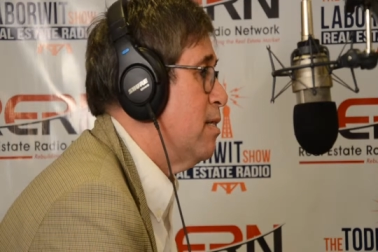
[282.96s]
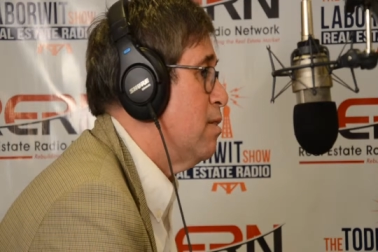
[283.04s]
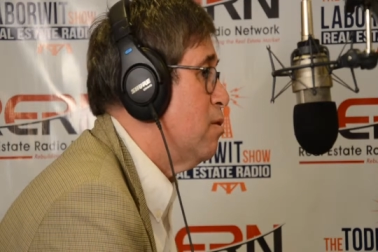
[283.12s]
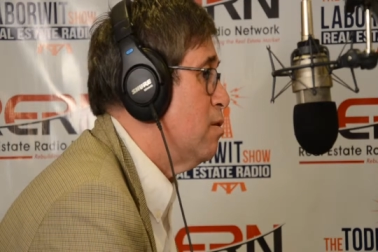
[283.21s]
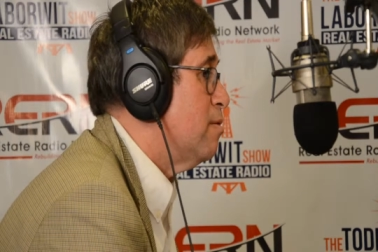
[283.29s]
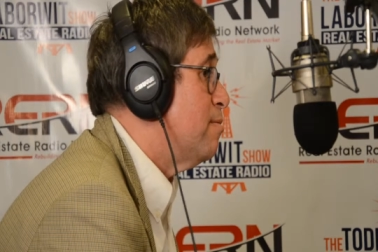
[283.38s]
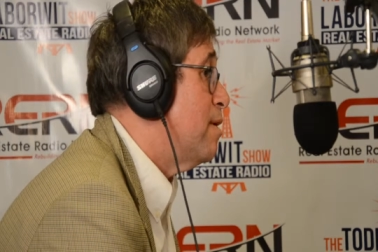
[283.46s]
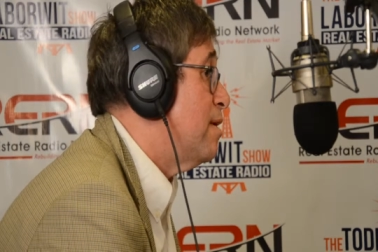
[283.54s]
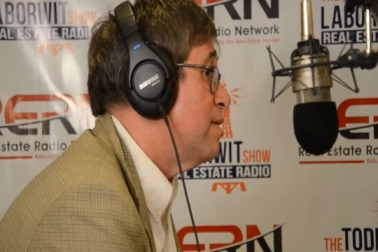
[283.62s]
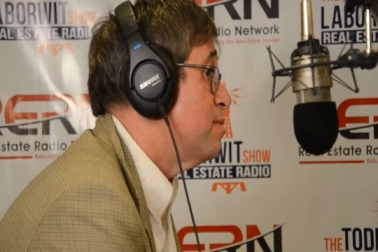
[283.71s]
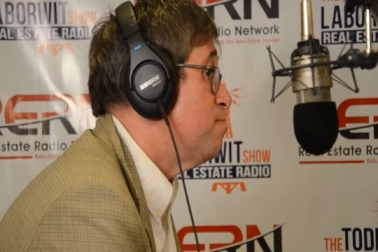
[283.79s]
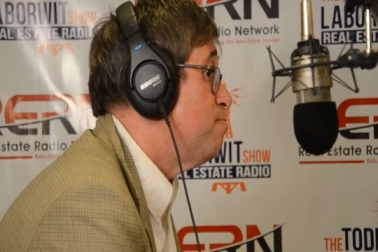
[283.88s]

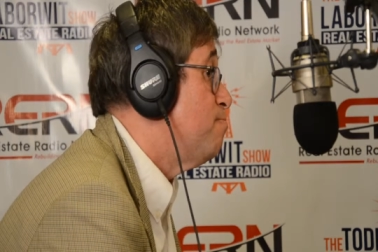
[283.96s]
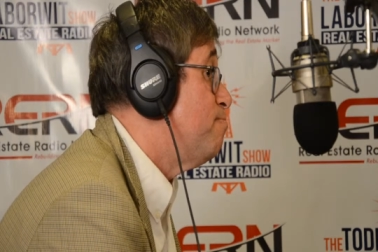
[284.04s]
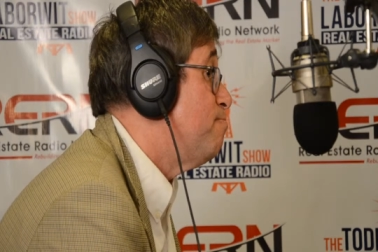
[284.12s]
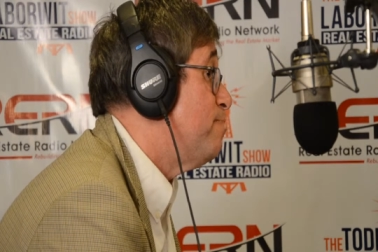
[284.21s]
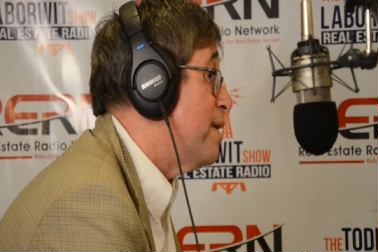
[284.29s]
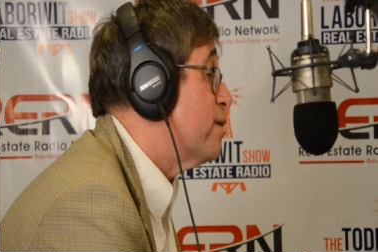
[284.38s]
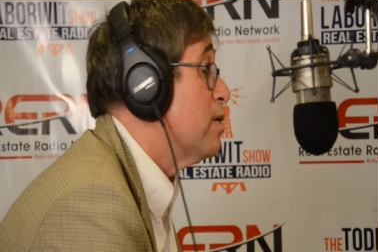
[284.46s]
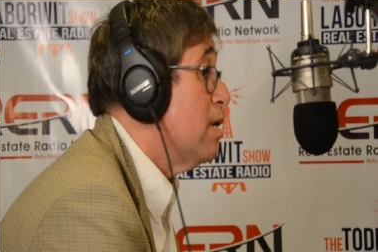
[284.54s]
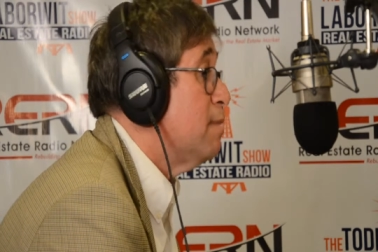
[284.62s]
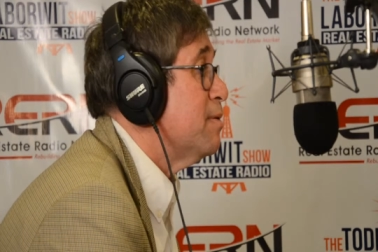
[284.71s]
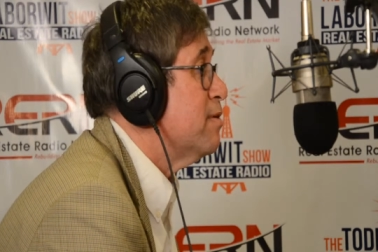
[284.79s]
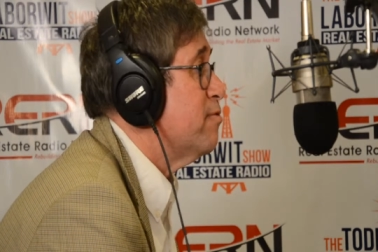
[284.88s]
It's better
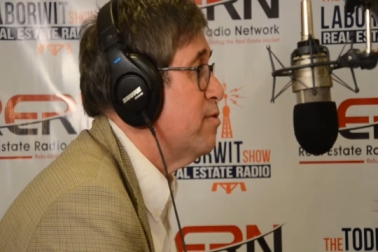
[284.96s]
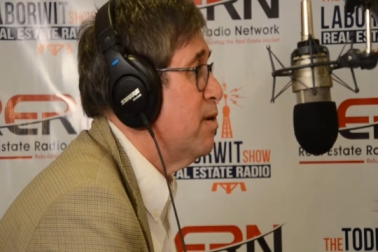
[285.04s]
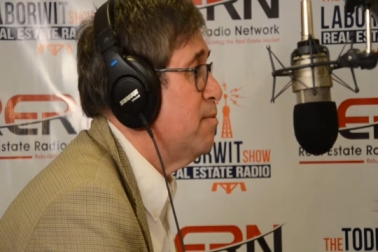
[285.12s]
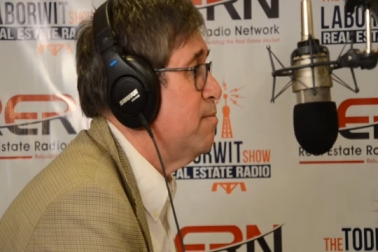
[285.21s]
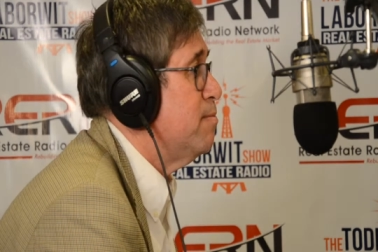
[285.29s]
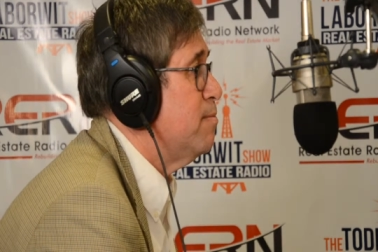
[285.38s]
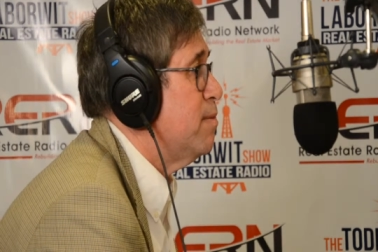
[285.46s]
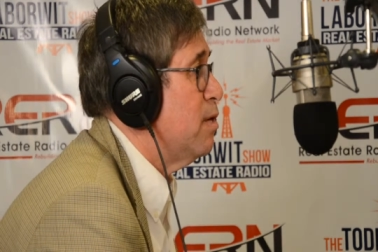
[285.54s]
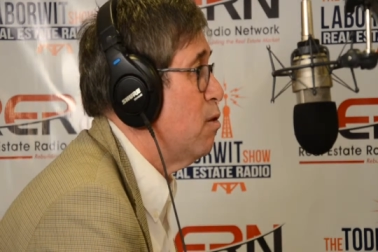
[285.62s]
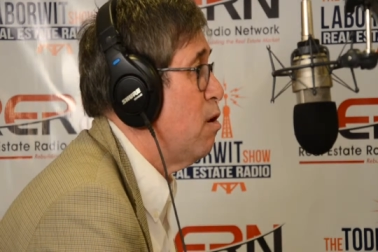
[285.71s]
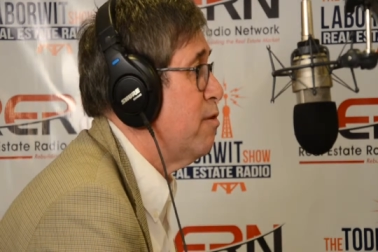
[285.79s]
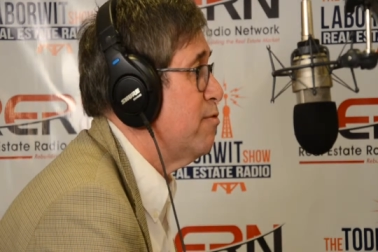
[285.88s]
coming from
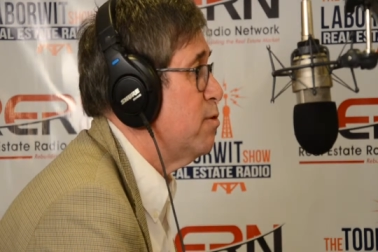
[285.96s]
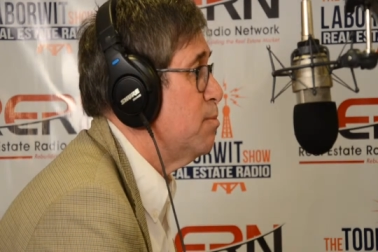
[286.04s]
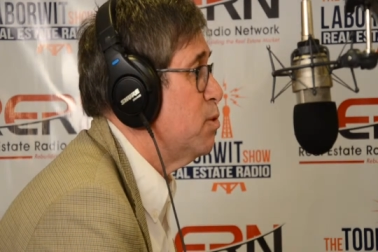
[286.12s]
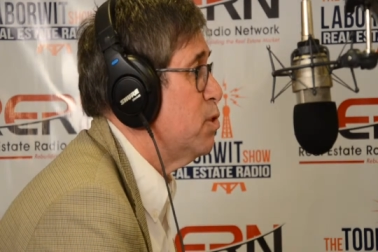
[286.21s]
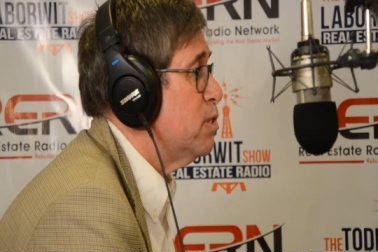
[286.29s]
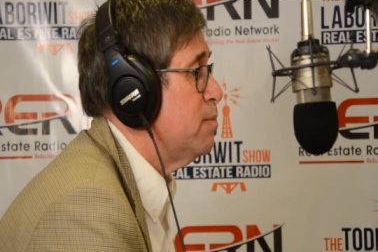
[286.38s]
a law firm or